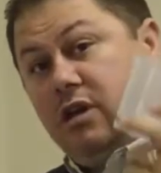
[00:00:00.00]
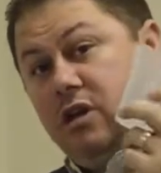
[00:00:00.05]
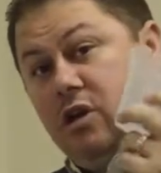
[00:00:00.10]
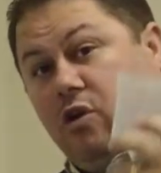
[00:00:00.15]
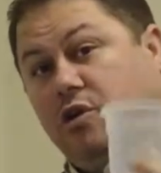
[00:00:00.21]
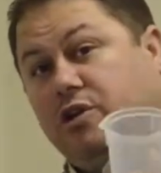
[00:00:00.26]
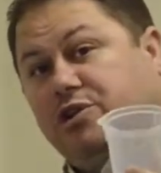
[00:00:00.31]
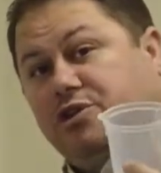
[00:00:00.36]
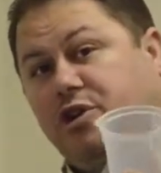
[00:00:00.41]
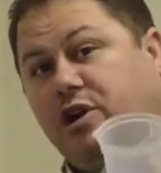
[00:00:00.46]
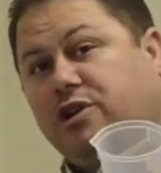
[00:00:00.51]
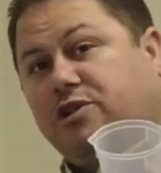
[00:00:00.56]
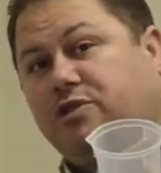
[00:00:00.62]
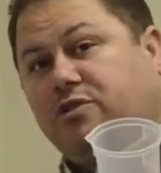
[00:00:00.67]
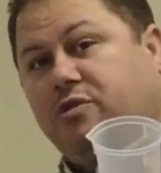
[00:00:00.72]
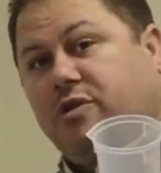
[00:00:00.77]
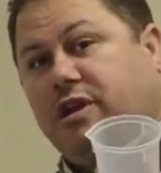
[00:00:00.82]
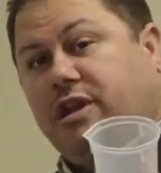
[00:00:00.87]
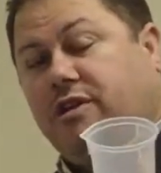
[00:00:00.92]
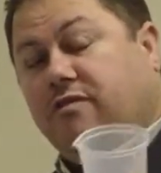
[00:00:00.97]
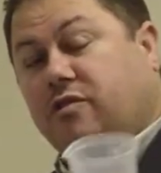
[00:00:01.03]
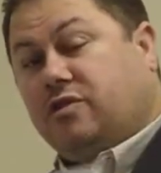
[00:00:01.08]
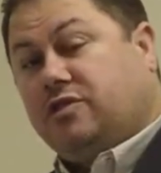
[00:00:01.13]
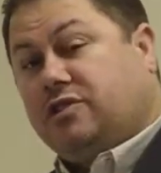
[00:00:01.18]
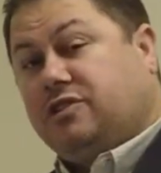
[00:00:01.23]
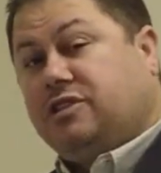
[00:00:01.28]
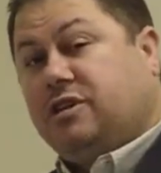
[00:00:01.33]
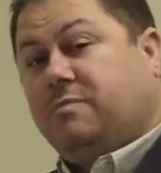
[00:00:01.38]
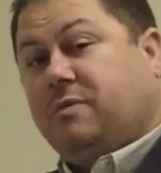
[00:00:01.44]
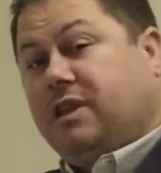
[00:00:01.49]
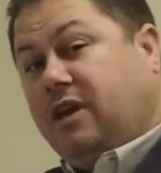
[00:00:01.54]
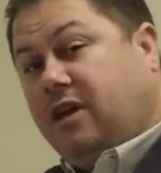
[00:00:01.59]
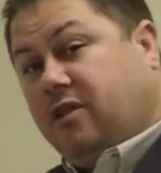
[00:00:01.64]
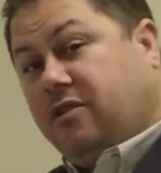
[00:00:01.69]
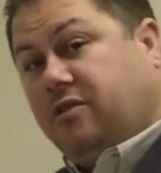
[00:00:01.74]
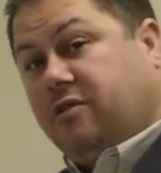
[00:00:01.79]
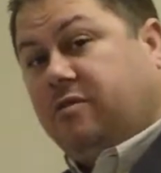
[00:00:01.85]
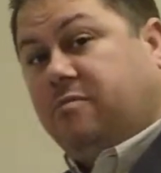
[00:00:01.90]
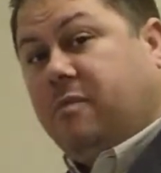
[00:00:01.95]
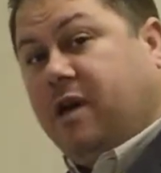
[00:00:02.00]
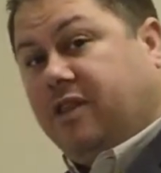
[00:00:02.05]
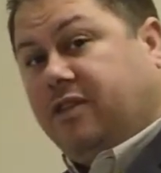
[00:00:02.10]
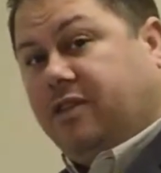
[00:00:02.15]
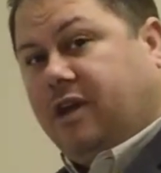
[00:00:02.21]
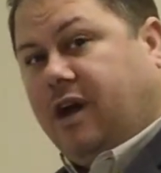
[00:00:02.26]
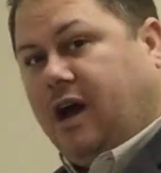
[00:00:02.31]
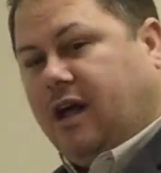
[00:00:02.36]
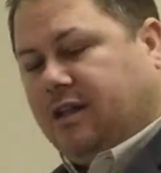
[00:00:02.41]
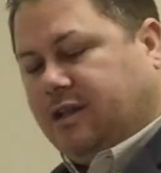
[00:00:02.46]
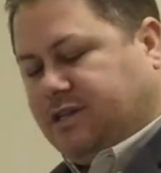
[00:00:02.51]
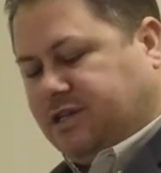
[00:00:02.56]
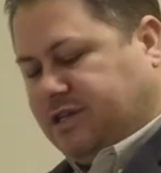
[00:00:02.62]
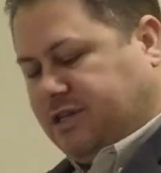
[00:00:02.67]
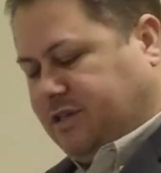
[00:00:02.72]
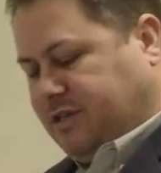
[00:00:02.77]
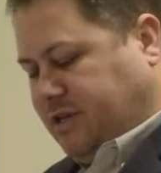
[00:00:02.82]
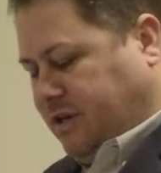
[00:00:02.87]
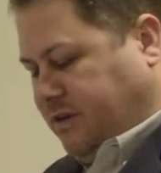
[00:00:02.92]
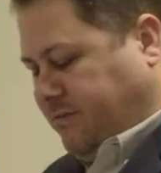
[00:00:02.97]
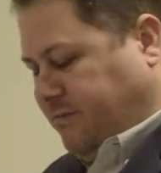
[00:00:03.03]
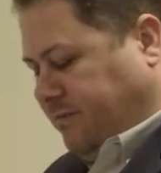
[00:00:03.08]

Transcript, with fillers: urine drug screening versus some of the other methodologies.